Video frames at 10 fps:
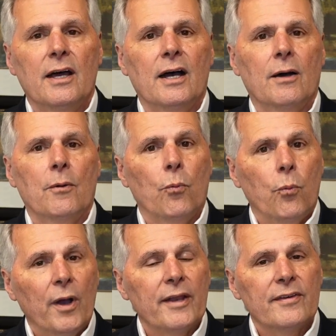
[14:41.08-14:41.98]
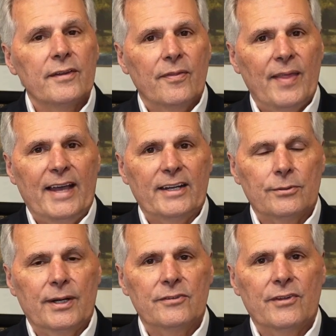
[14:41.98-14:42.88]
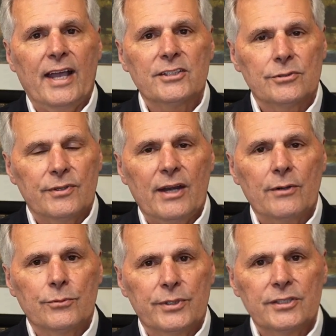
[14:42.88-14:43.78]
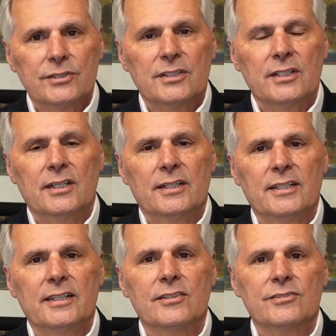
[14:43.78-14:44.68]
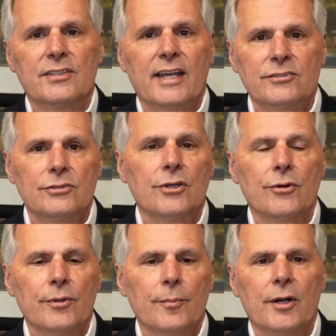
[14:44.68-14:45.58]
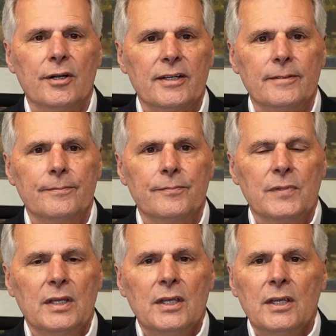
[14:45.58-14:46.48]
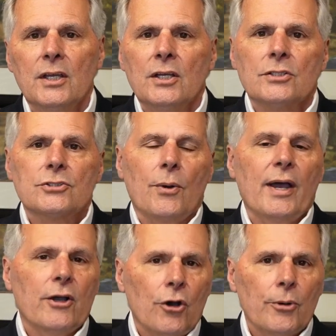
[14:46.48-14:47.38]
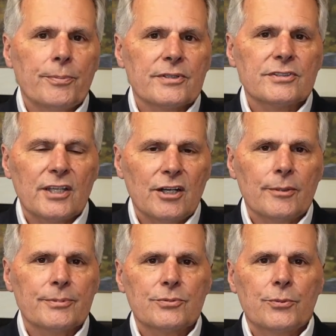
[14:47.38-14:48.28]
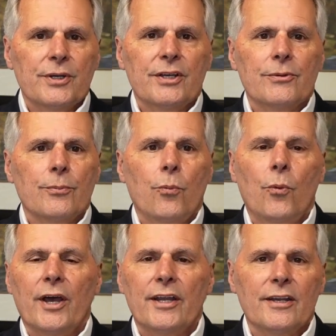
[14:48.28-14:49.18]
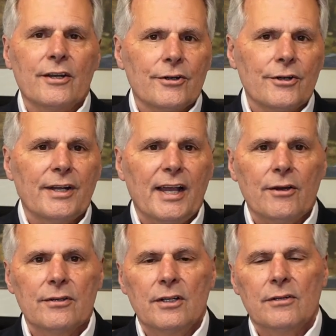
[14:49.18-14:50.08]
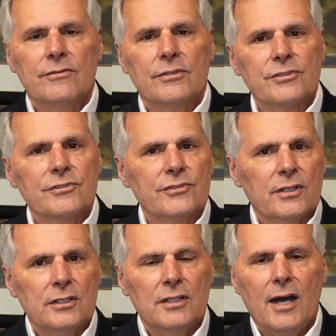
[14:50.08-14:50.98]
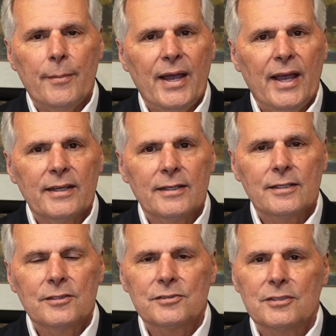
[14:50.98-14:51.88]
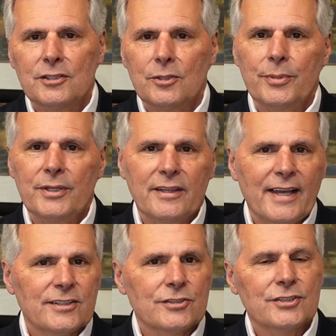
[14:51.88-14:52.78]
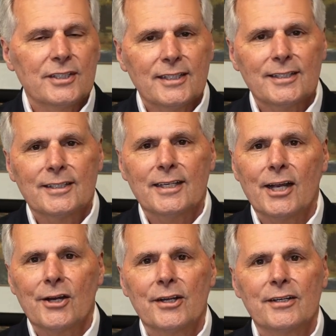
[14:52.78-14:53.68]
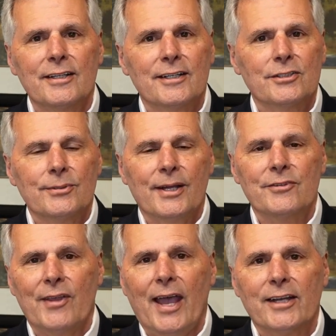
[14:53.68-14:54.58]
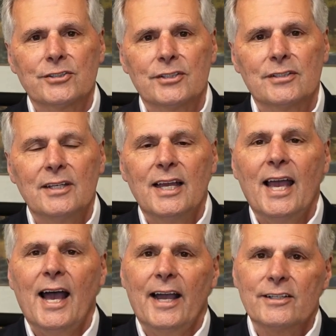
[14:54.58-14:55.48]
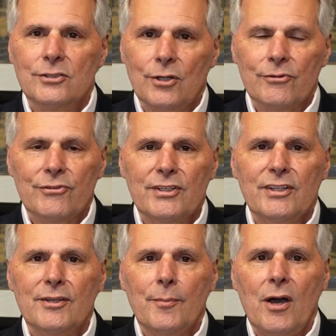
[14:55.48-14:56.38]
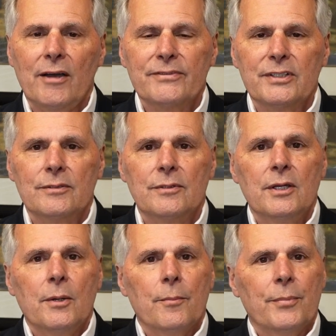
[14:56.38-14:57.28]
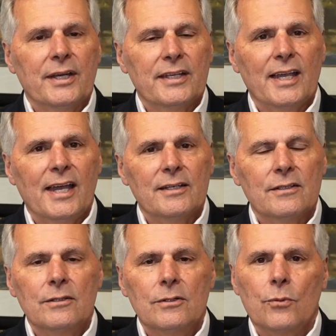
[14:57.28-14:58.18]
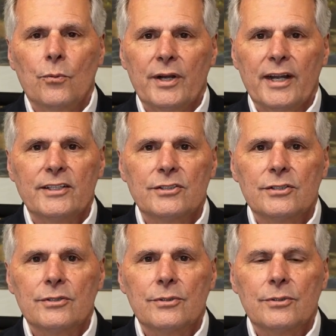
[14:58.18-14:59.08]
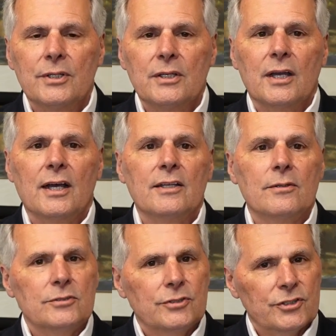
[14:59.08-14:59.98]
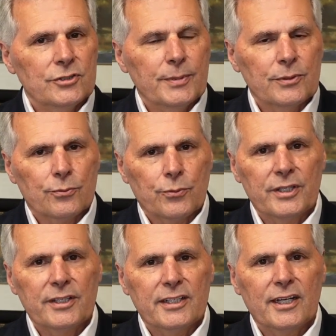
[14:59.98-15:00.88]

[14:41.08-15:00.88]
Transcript: uh, what that transaction or that risk uh, is as you go to market. So I hope this helps with what an earnout versus a clawback is, a little bit of that stick and carrot in a transaction. I don't see them often, but again, when I do, just be really